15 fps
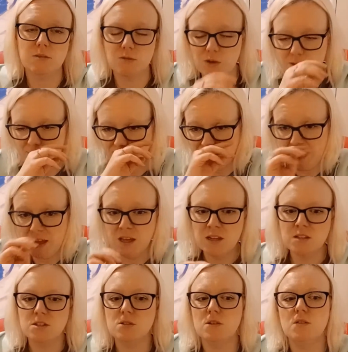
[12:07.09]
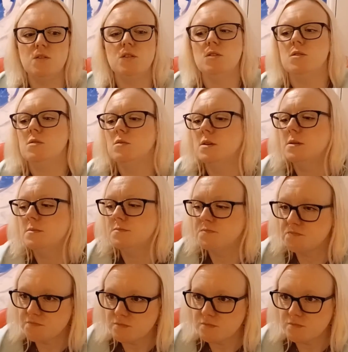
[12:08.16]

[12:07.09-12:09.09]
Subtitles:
right? So if you